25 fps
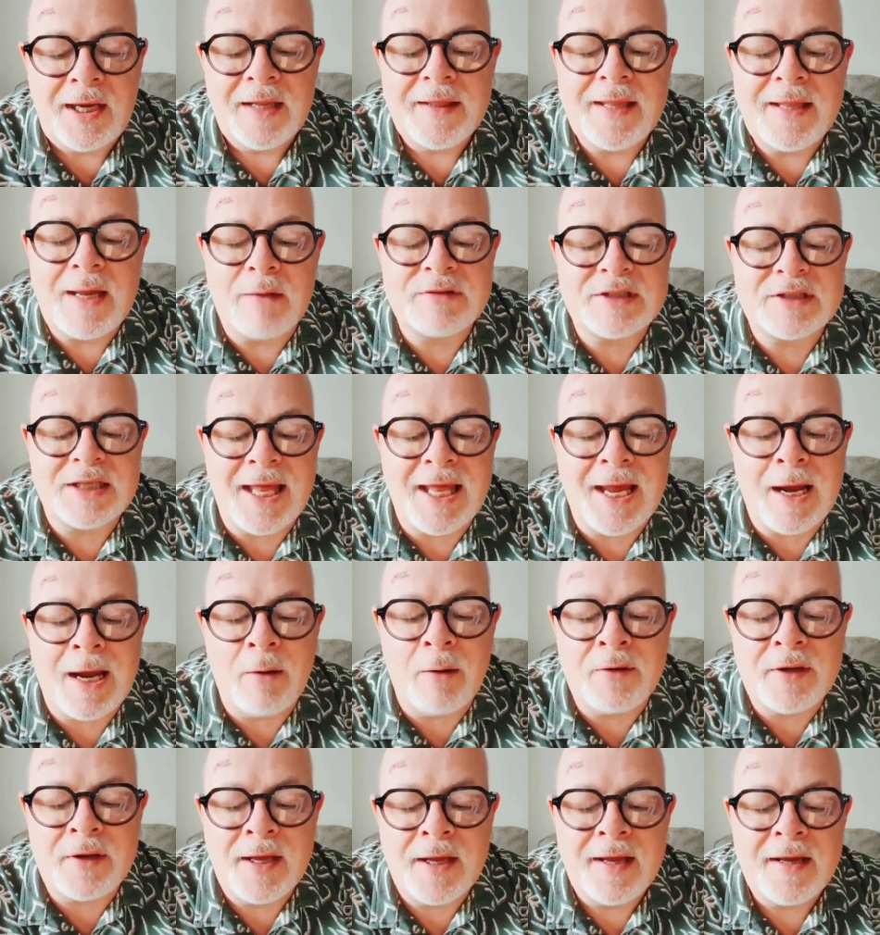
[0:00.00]
There was a
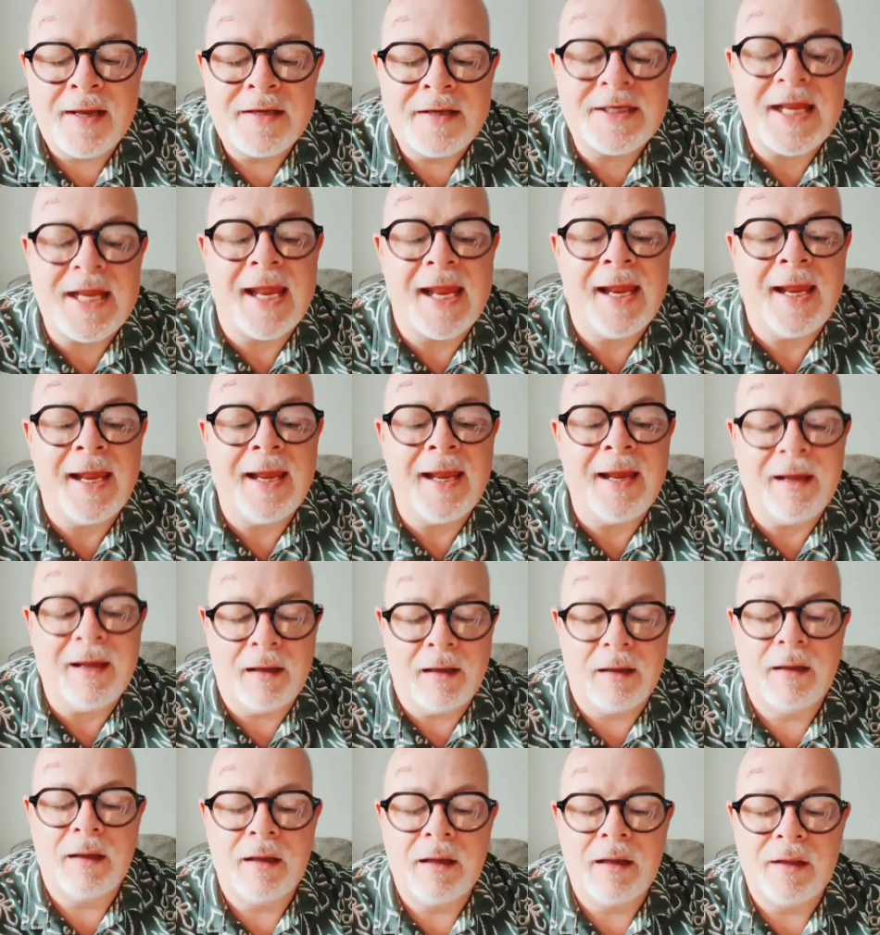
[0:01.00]
loud
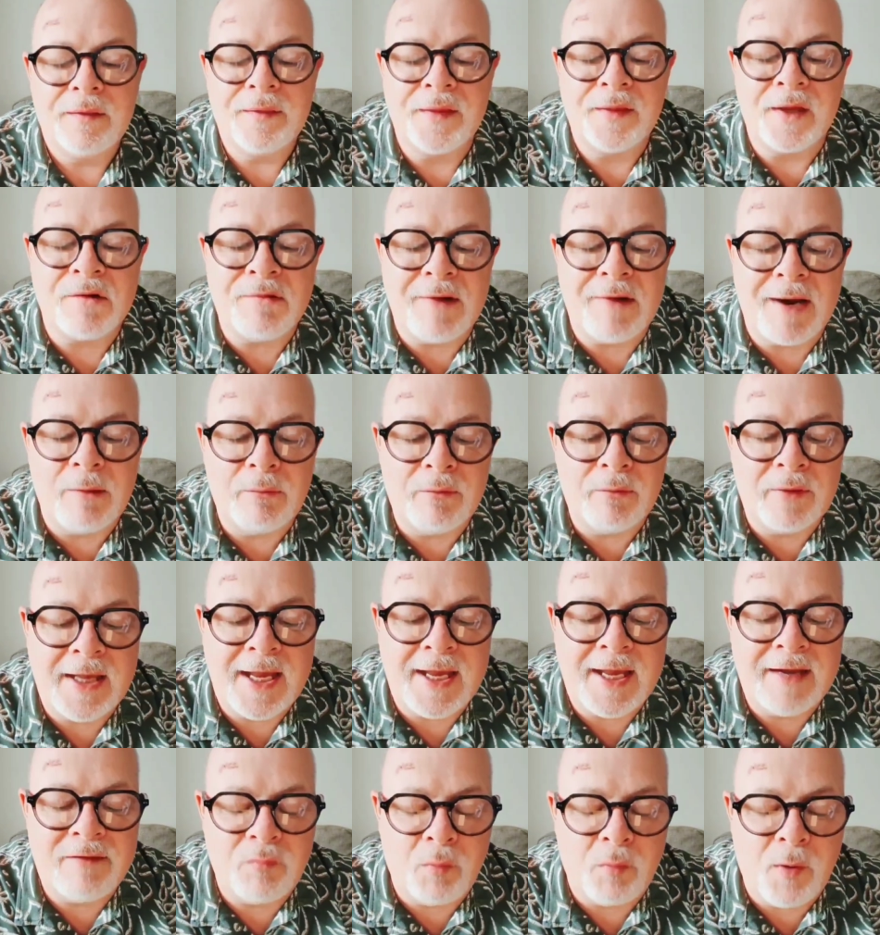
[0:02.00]
ding. The ground
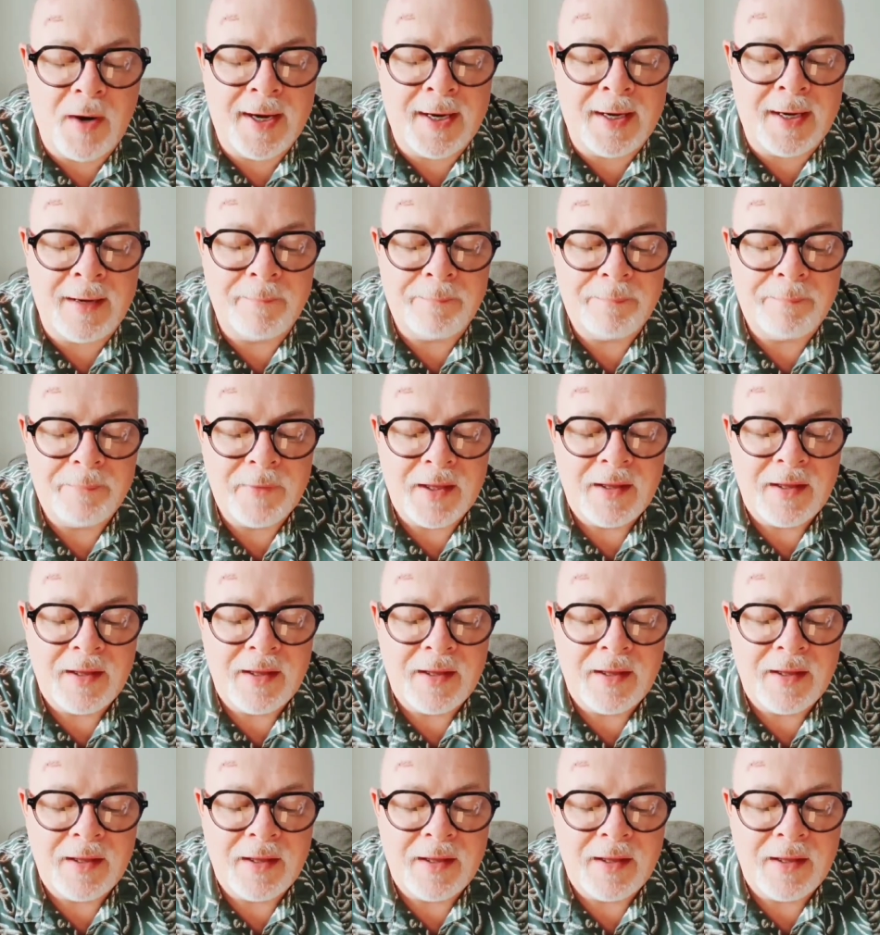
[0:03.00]
gave way.